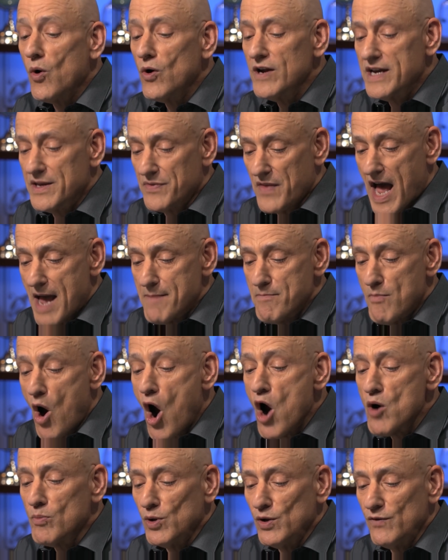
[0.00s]
nor in
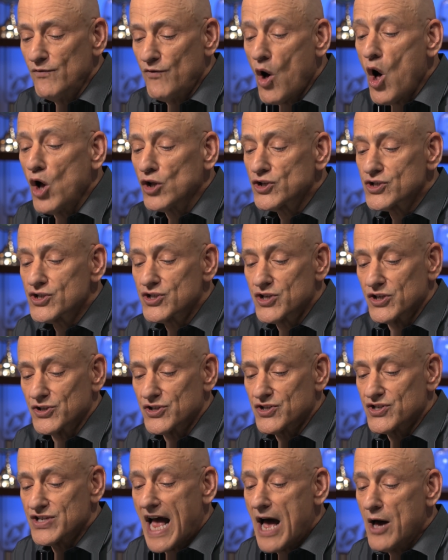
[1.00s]
thy marble vaults
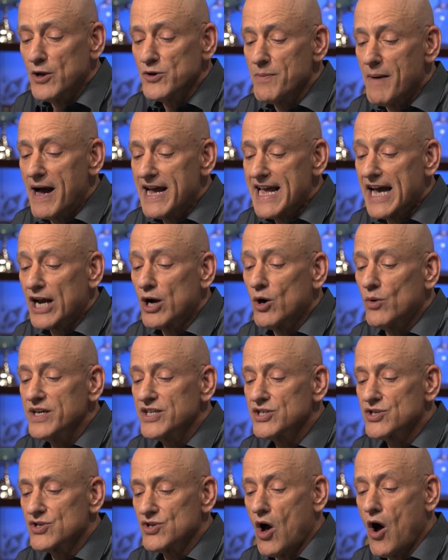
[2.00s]
shall sound my
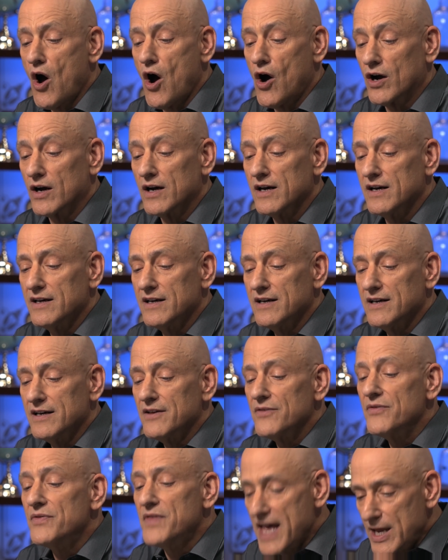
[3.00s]
echoing song.
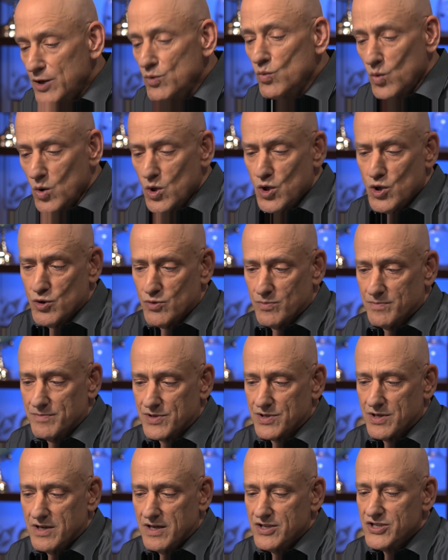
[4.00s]
Then
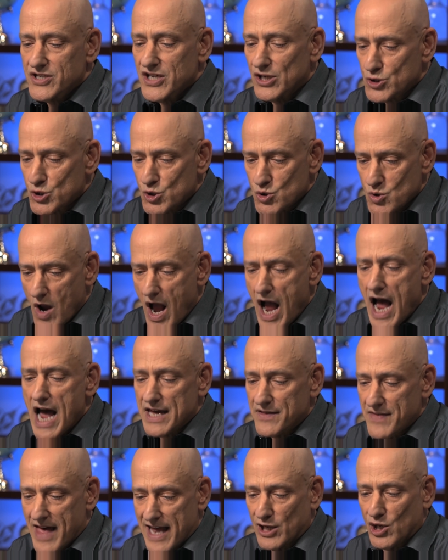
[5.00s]
worms shall
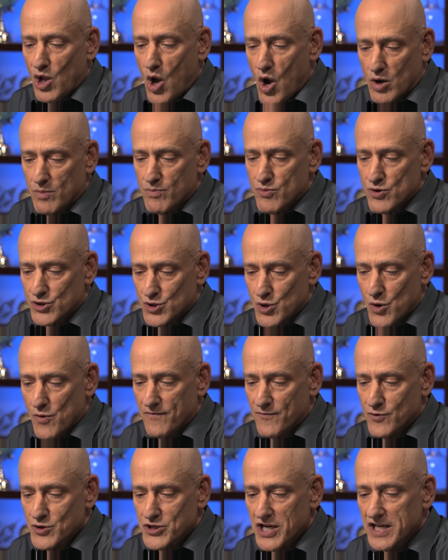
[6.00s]
try that
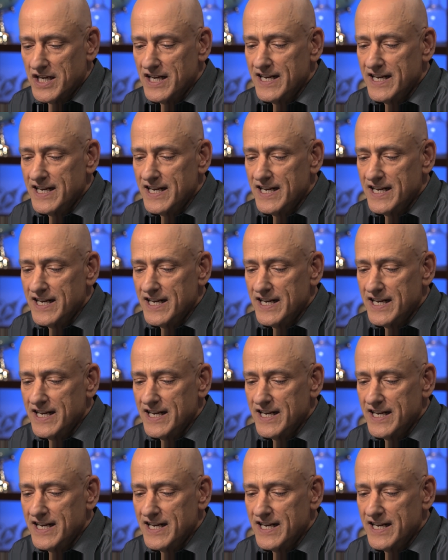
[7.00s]
long-preserved